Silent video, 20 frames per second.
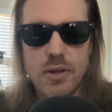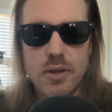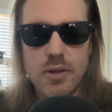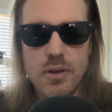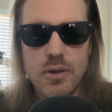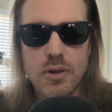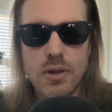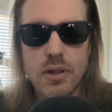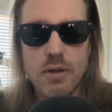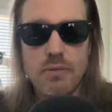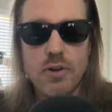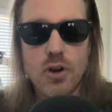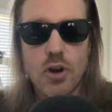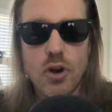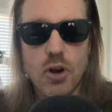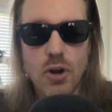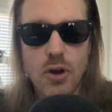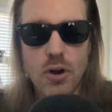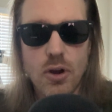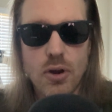You'll have
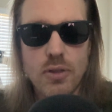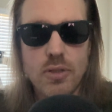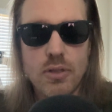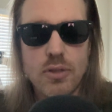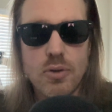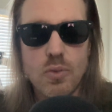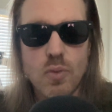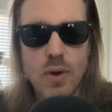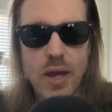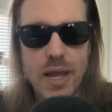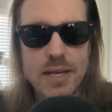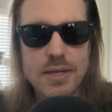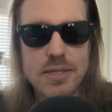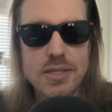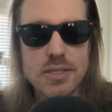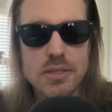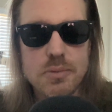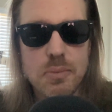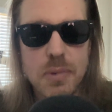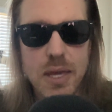earned the right to
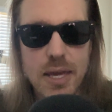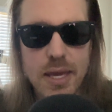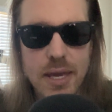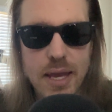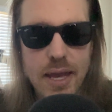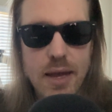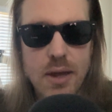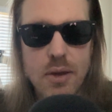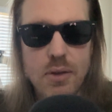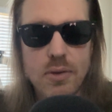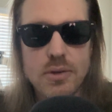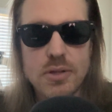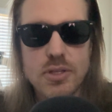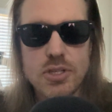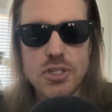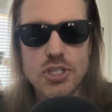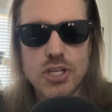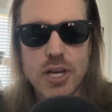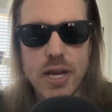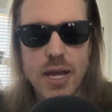speak out, to
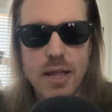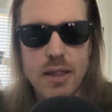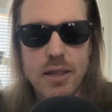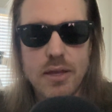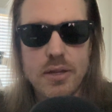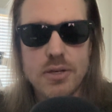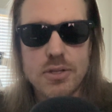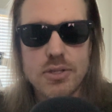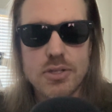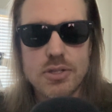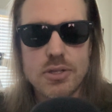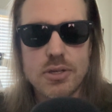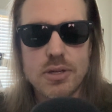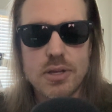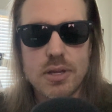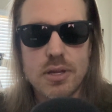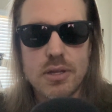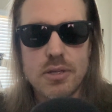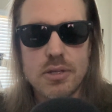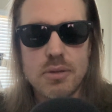challenge,
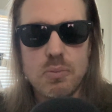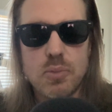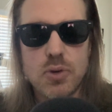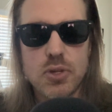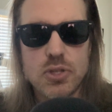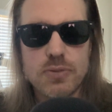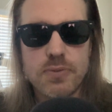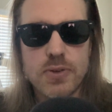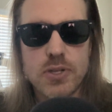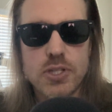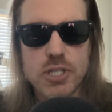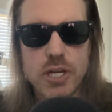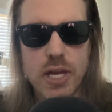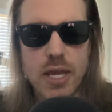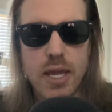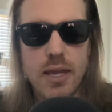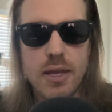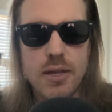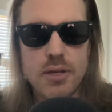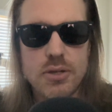and to push for
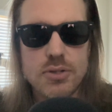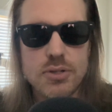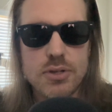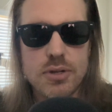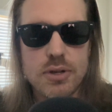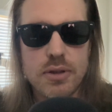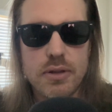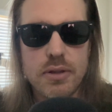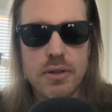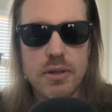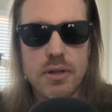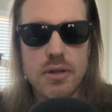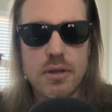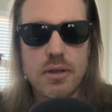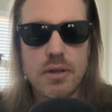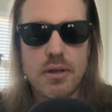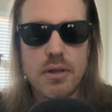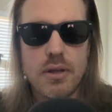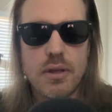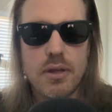change.
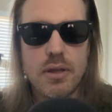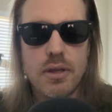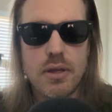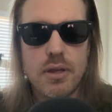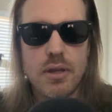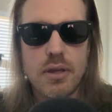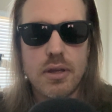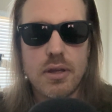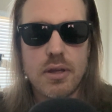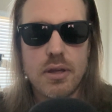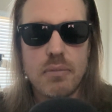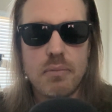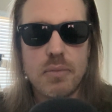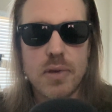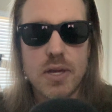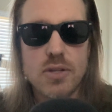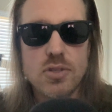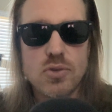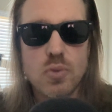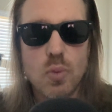
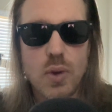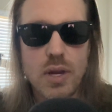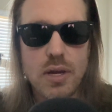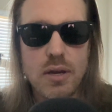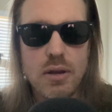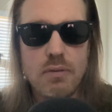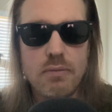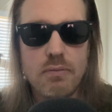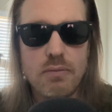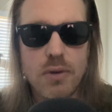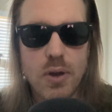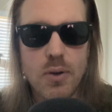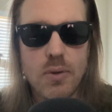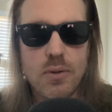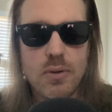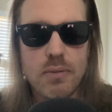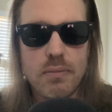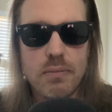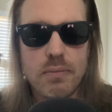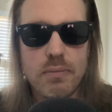Because when you
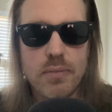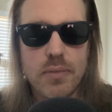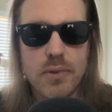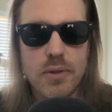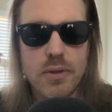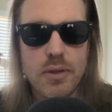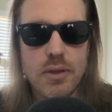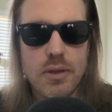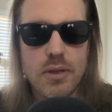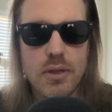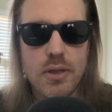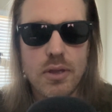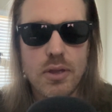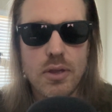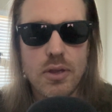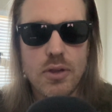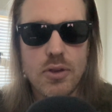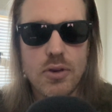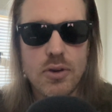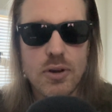vote,
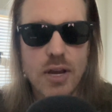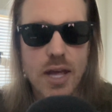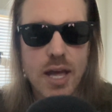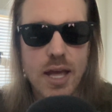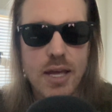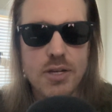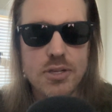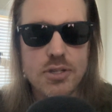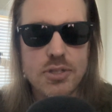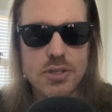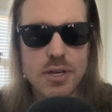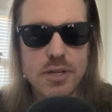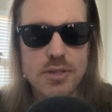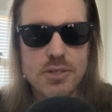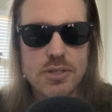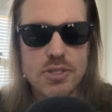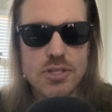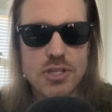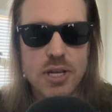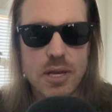you're not
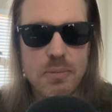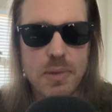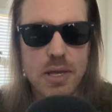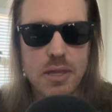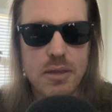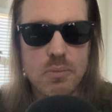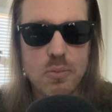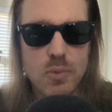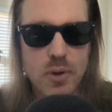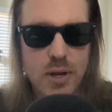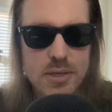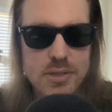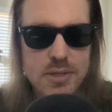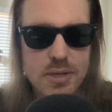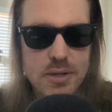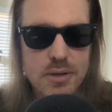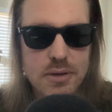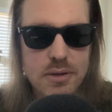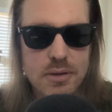just shaping the present,